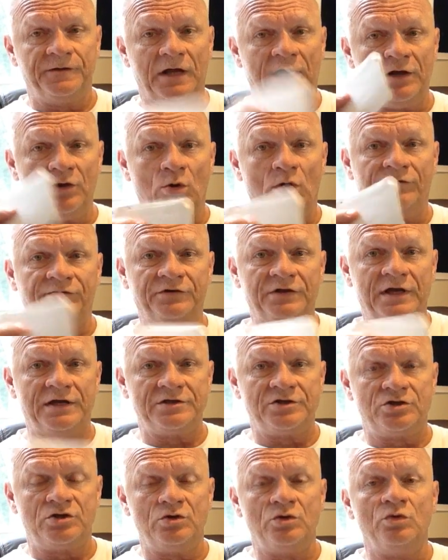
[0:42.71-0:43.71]
I often
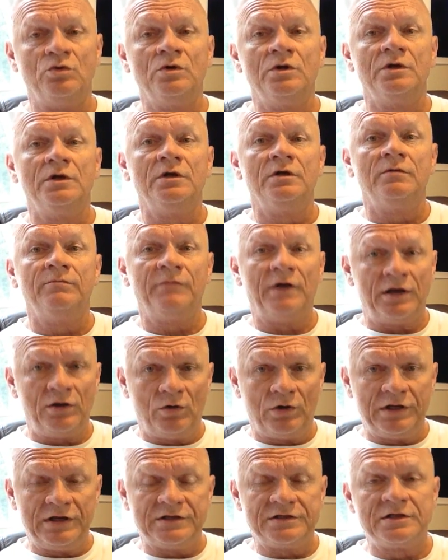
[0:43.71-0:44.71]
ask you, my
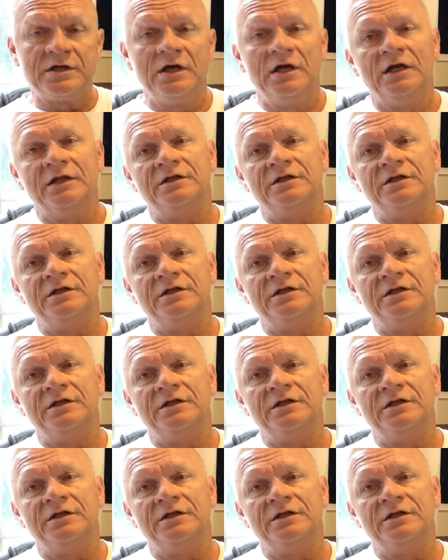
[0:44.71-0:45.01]
audience,